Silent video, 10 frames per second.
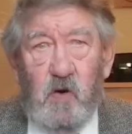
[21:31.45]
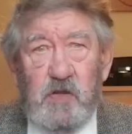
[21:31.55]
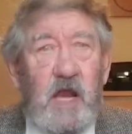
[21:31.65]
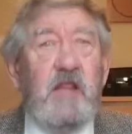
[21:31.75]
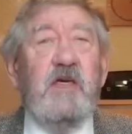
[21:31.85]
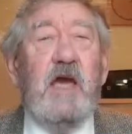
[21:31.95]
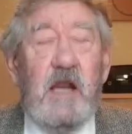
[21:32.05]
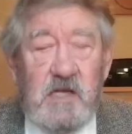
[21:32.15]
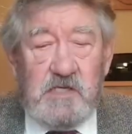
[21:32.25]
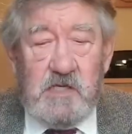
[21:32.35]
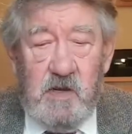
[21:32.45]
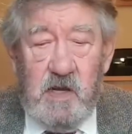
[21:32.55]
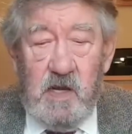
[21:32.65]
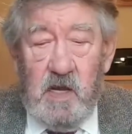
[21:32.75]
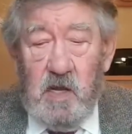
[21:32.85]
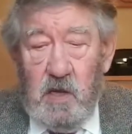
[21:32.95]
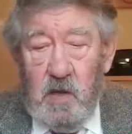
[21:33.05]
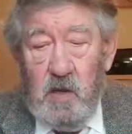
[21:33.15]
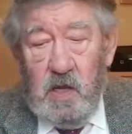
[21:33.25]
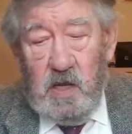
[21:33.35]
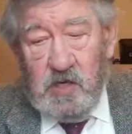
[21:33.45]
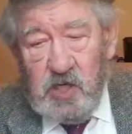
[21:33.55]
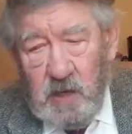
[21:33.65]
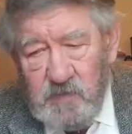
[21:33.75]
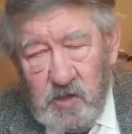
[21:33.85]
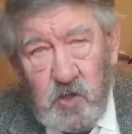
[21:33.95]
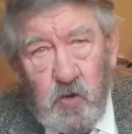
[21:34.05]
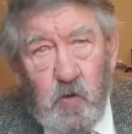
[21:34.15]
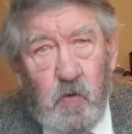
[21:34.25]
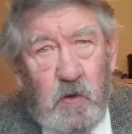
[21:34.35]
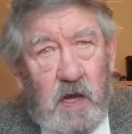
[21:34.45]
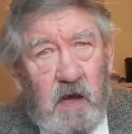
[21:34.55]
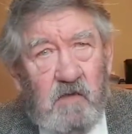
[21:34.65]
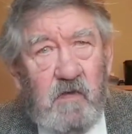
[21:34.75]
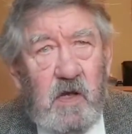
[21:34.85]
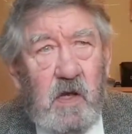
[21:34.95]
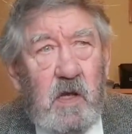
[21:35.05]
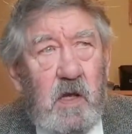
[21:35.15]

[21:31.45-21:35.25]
more than anything else, in chapter 2, we have